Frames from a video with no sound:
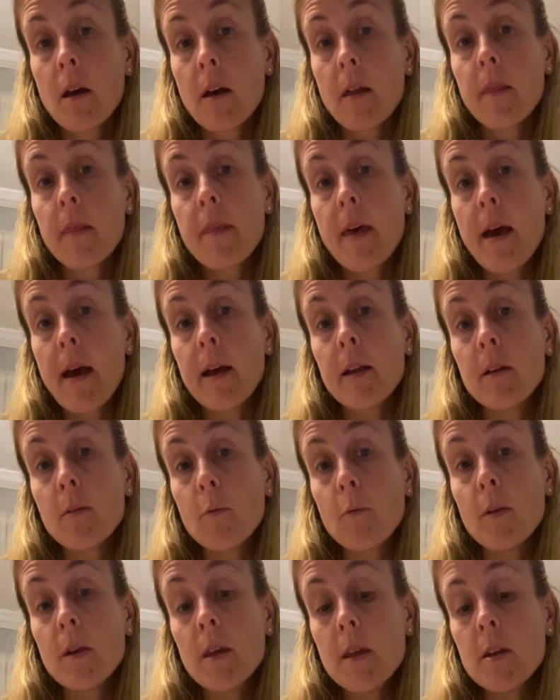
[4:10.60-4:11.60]
that
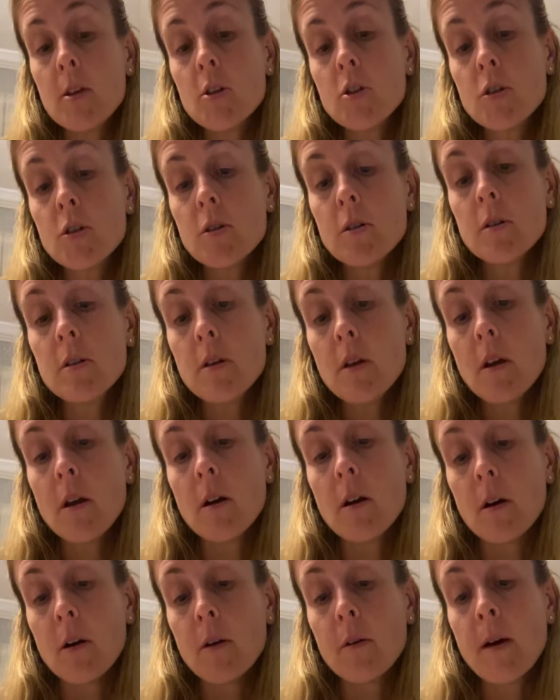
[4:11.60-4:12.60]
we should
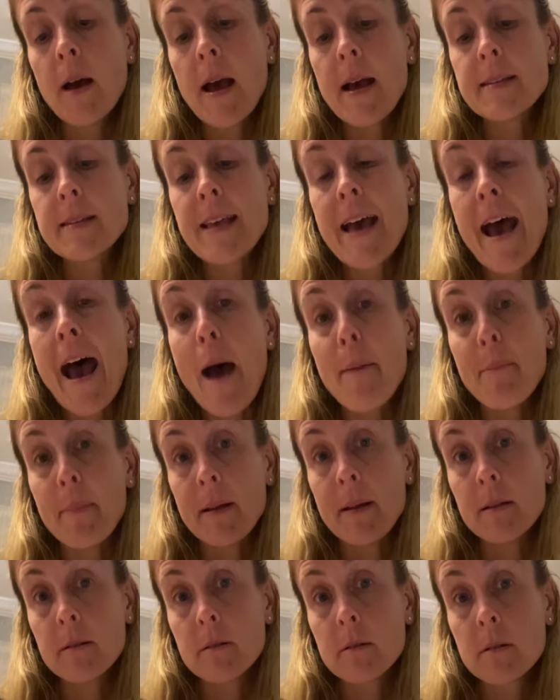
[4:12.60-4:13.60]
know has
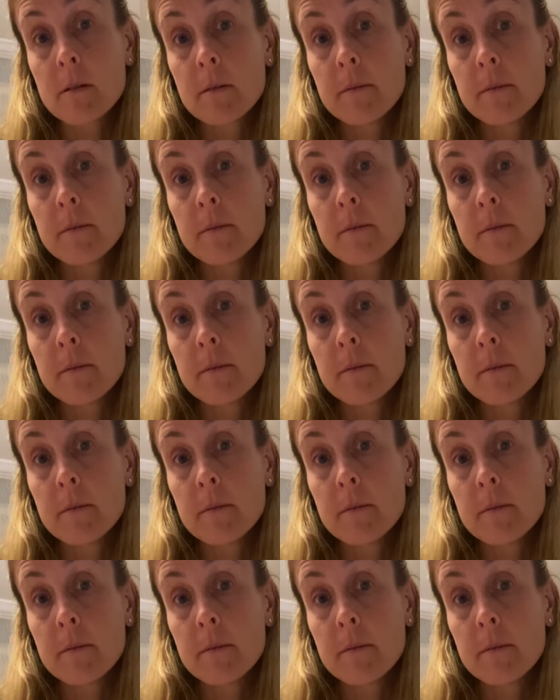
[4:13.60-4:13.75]
happened?